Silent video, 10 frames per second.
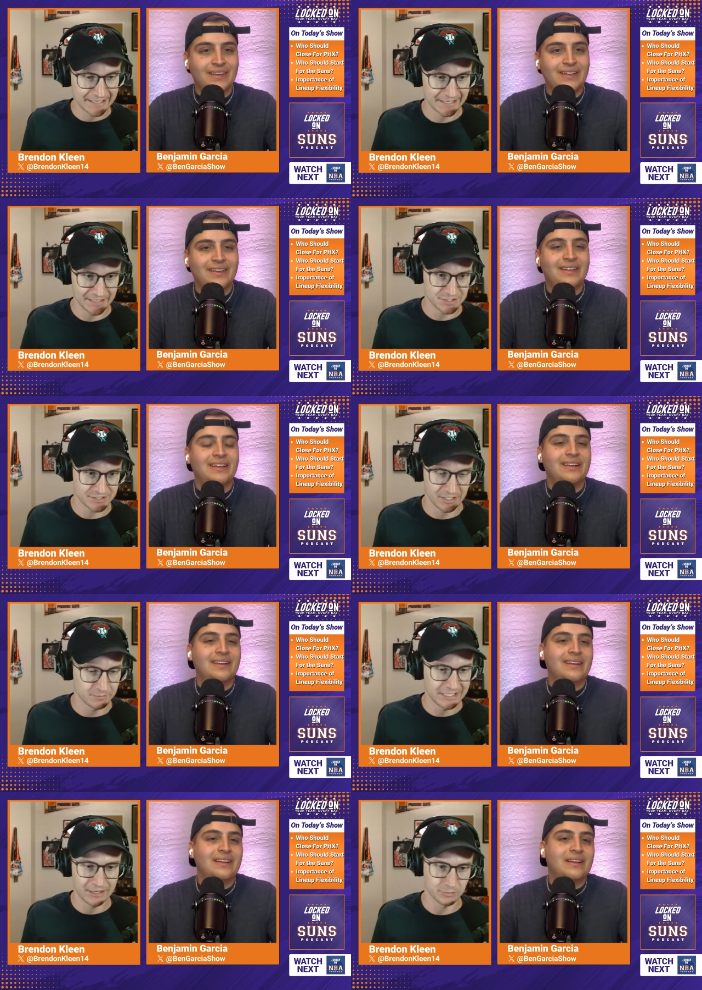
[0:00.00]
Speaker 1: I kind of just
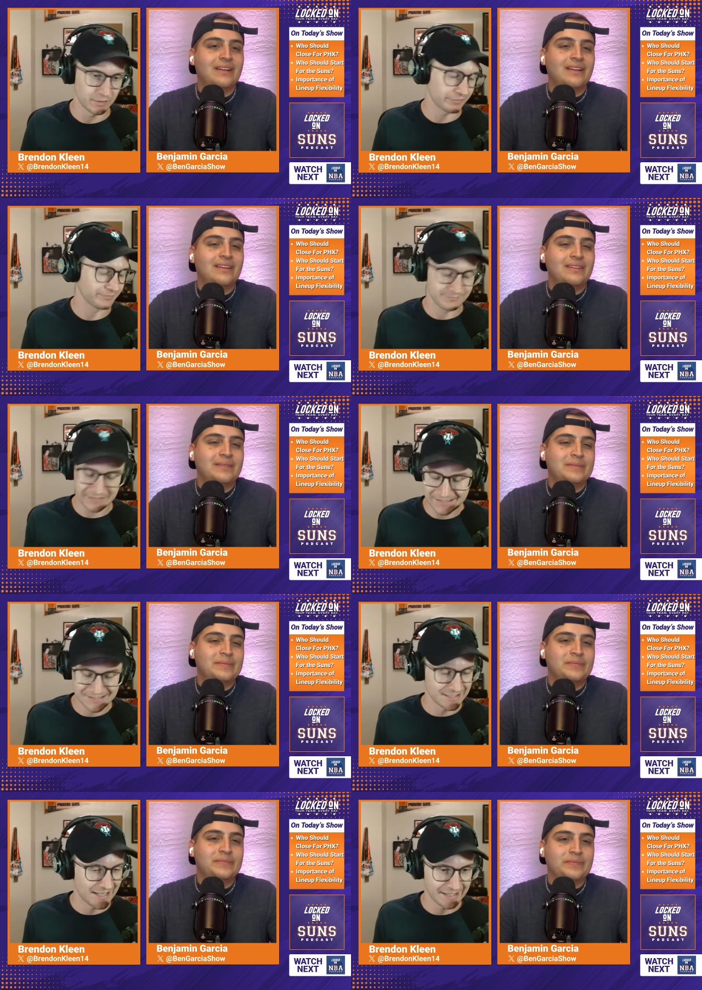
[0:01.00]
come down with,
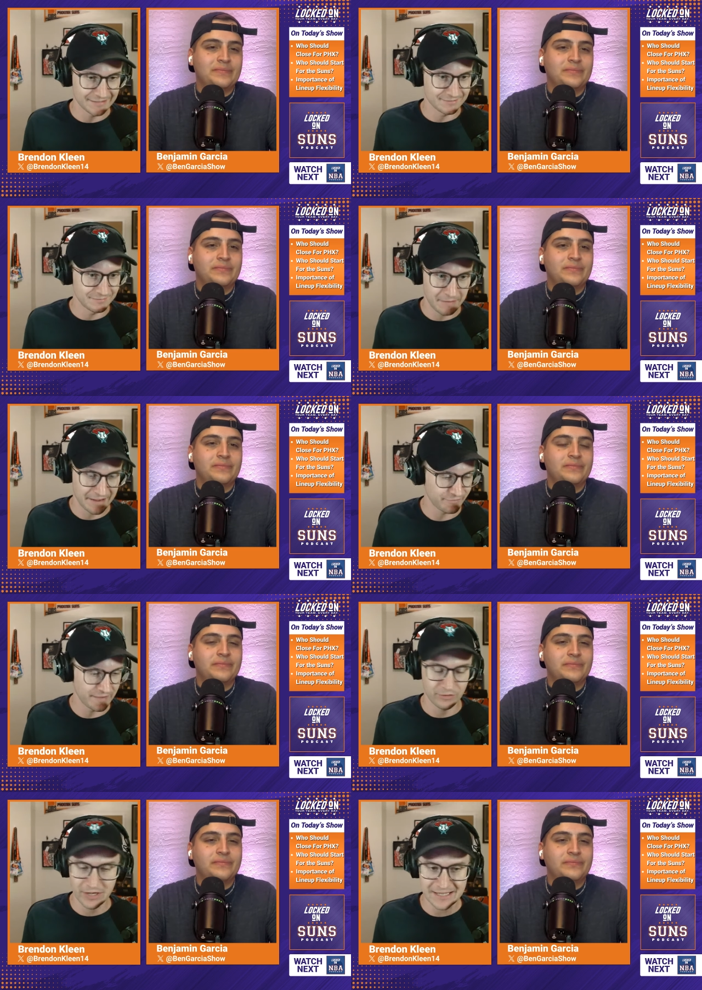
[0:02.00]
it's not my
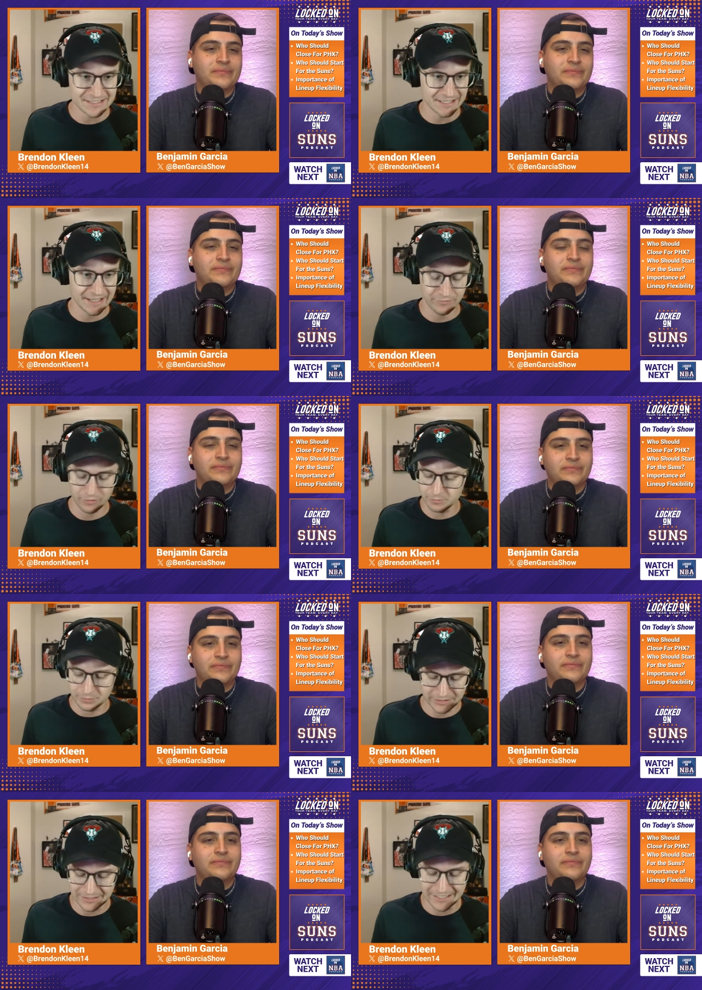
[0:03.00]
favorite idea ever,
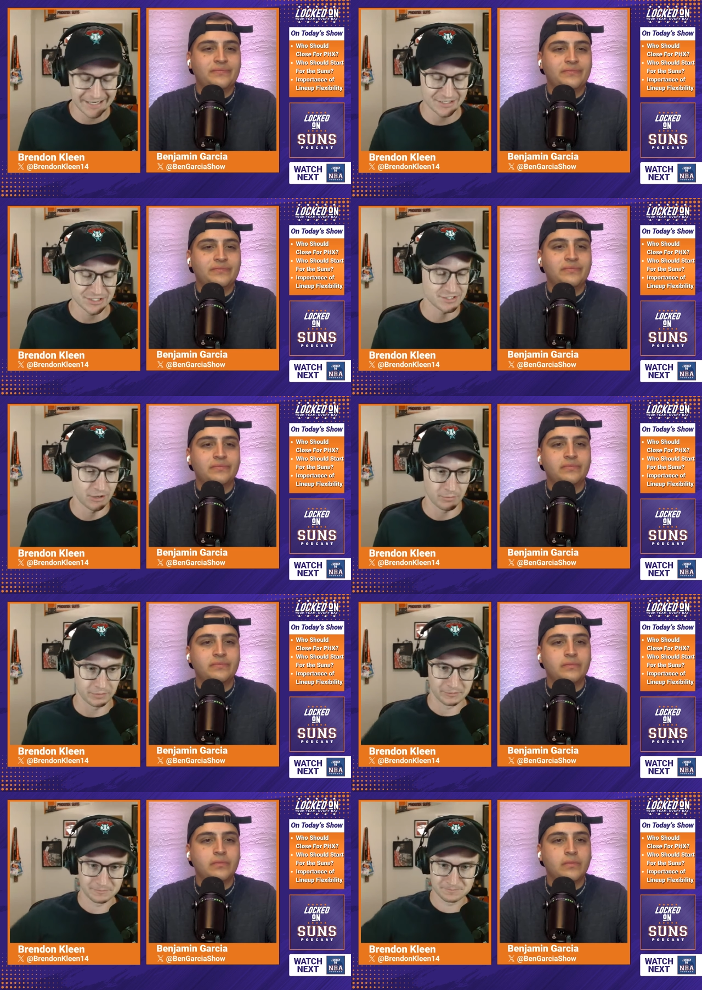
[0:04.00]
but you got to just start
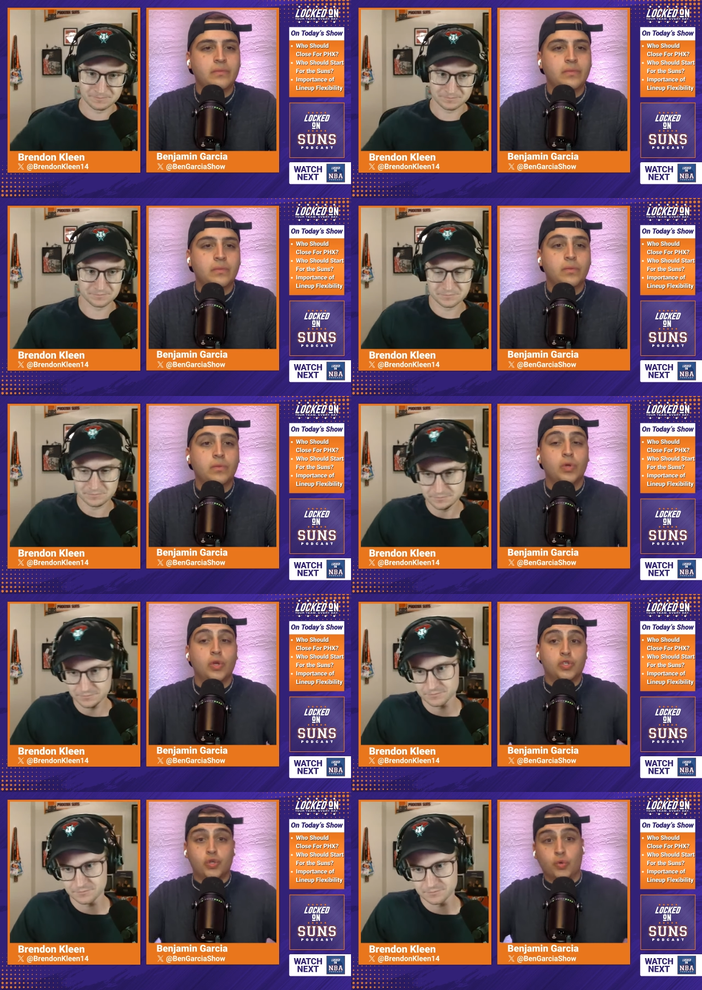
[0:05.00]
Beal.
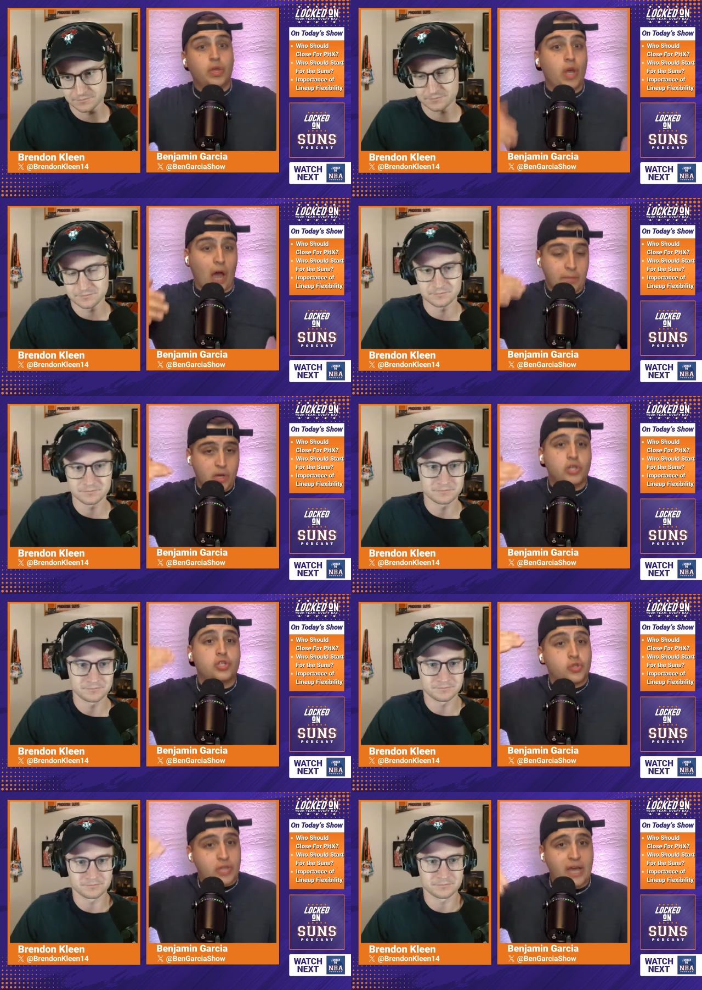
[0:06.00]
Speaker 2: So I'm
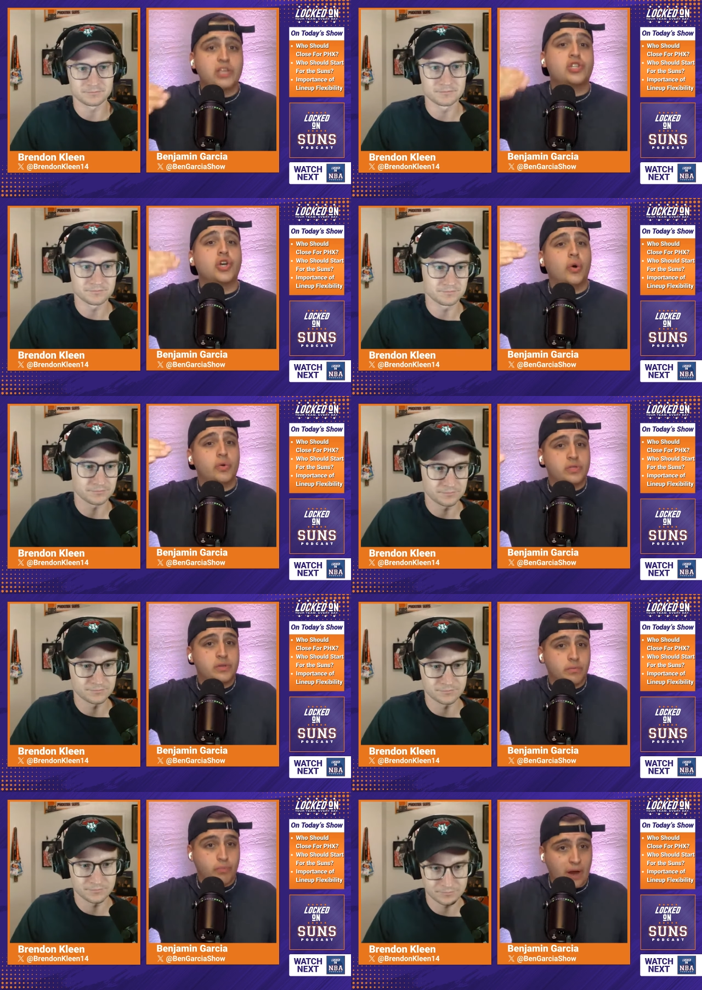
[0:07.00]
so Tyus
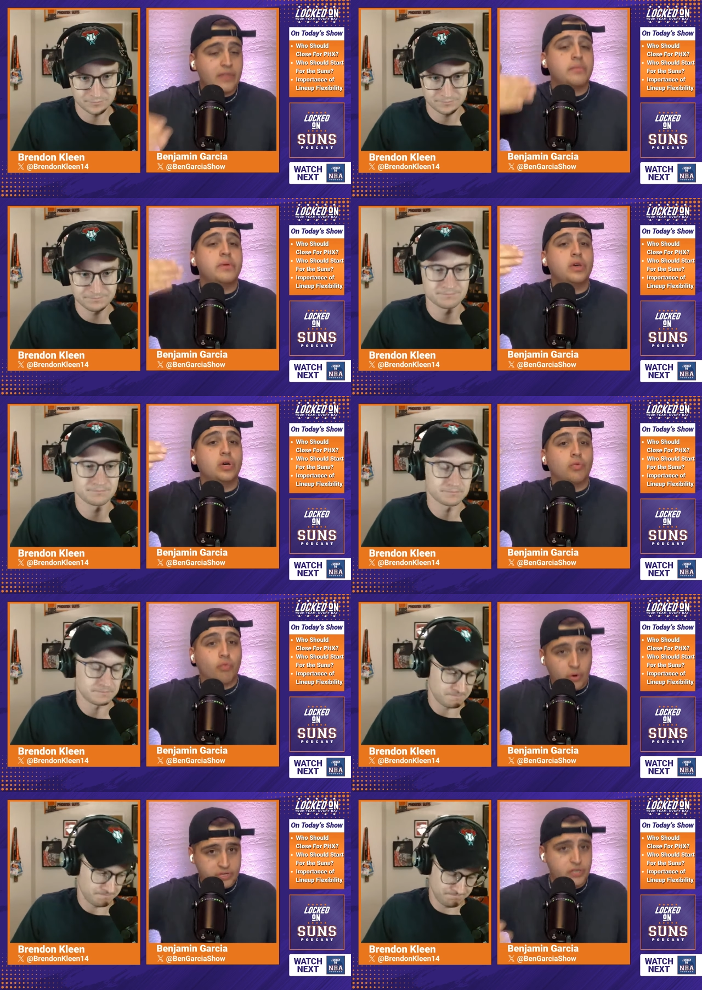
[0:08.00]
Jones, Bradley Beal,
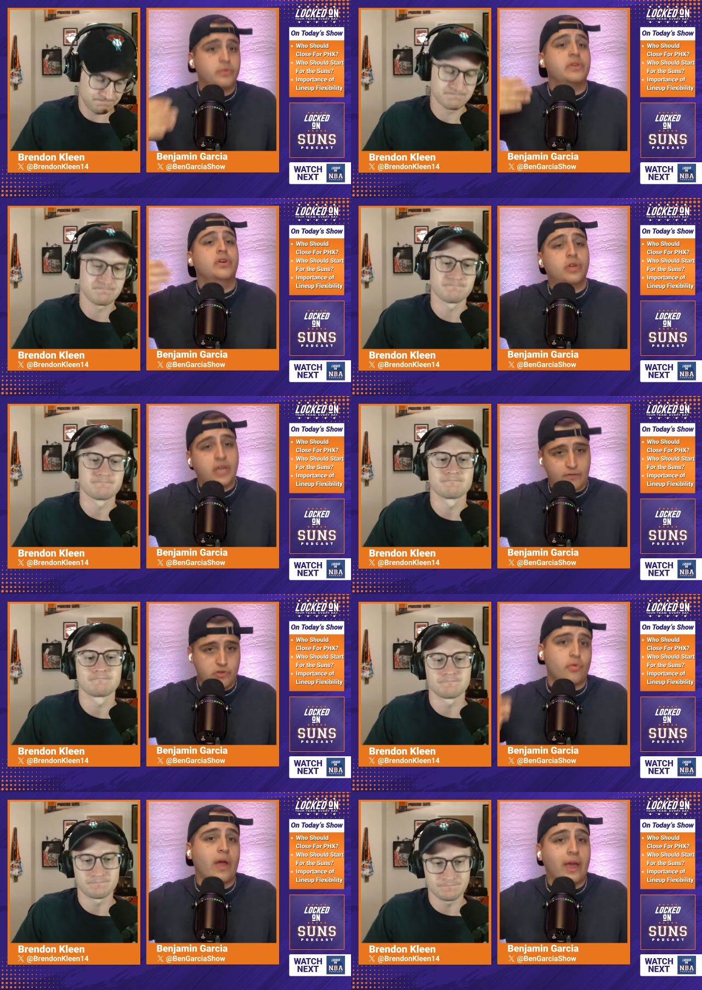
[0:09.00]
Royce O'Neale,
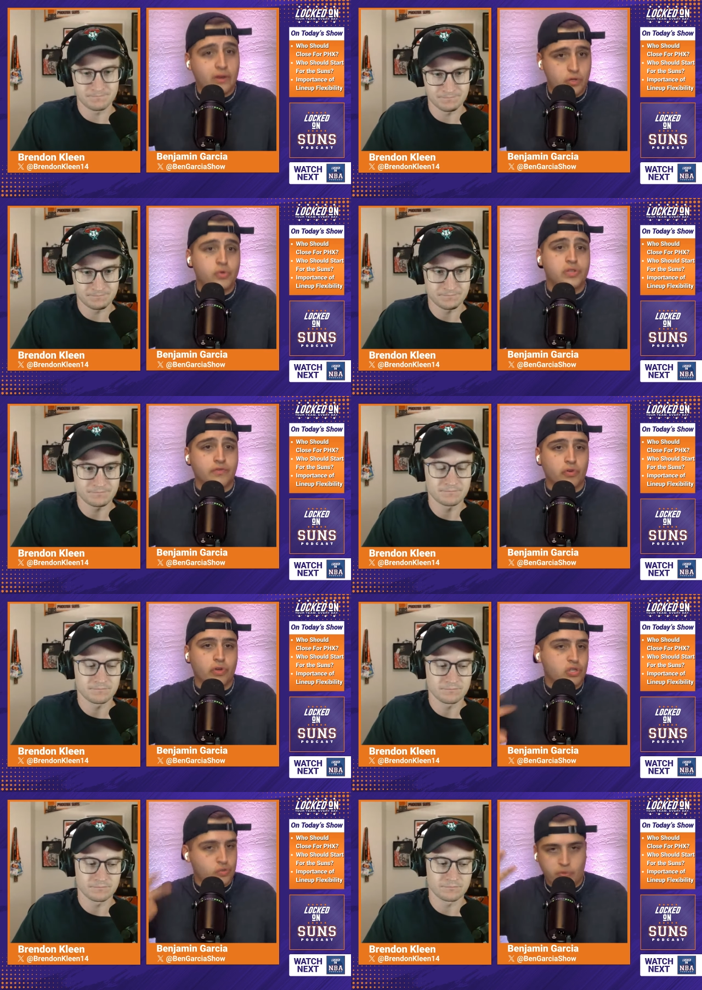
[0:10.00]
Kevin Durant, Yusuf
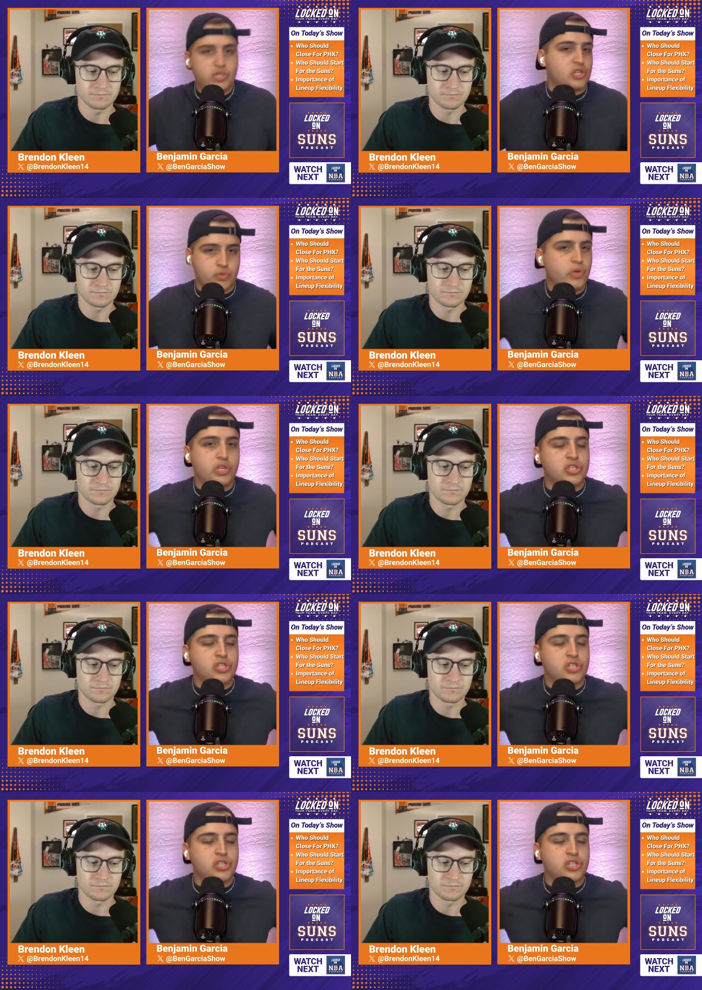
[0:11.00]
Nurkic. So we just we